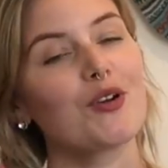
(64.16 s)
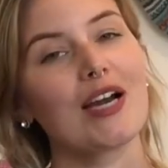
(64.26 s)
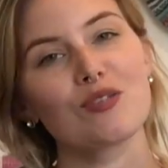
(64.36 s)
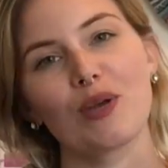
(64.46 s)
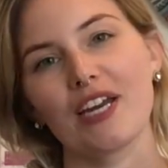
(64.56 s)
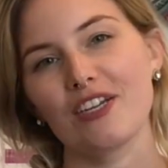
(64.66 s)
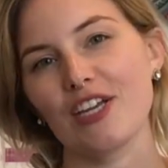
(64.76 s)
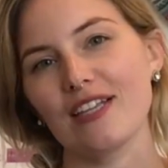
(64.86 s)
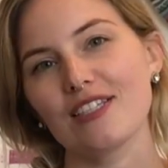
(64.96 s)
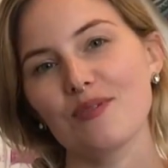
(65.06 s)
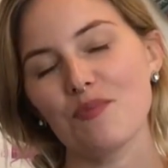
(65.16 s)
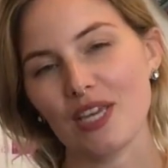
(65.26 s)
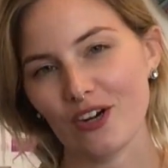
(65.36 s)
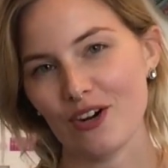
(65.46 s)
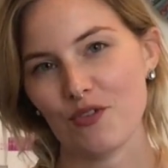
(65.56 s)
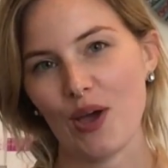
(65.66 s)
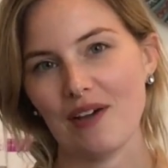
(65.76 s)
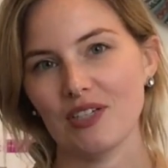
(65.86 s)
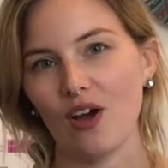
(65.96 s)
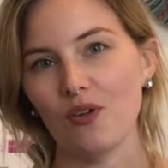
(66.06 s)
you guys will get a chance to meet her if you
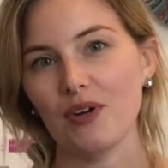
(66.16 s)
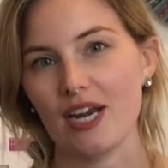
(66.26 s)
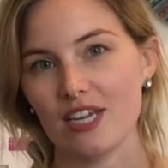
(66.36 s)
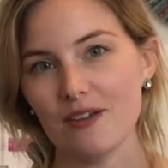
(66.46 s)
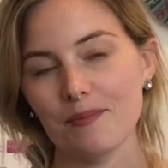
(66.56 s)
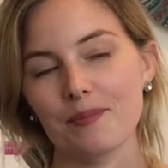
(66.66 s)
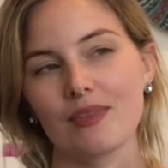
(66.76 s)
haven't already.